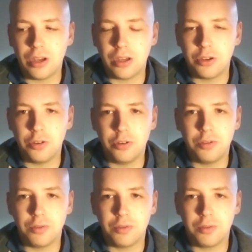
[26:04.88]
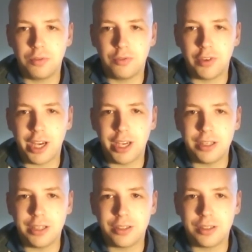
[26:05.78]
who
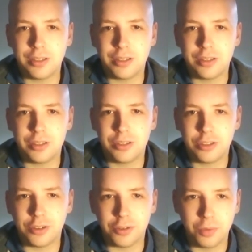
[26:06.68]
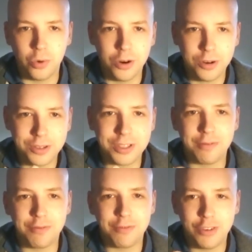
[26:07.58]
find certain words
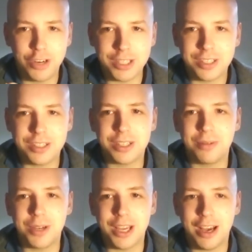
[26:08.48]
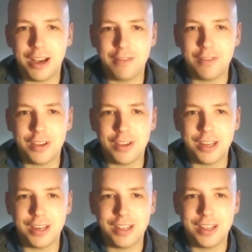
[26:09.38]
and phrases that we have
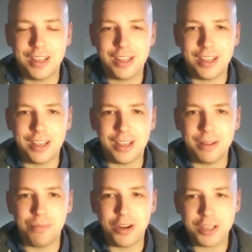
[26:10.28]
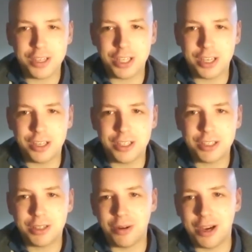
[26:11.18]
in British
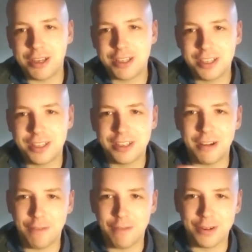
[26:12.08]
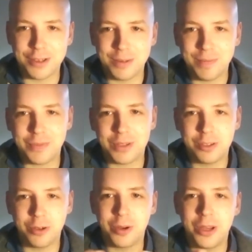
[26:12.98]
English quite different.
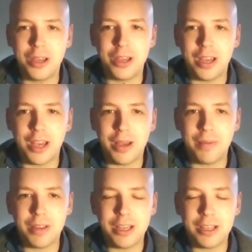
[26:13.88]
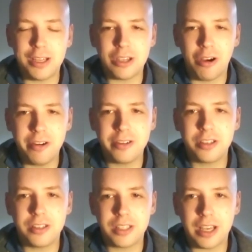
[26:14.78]
So it's hard
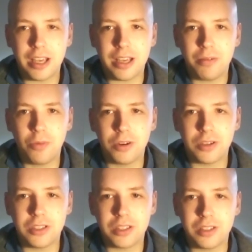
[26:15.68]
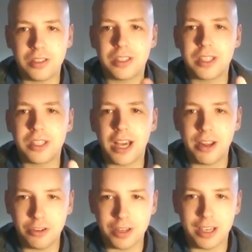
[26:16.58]
to say what is
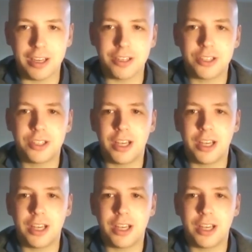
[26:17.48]
standard English.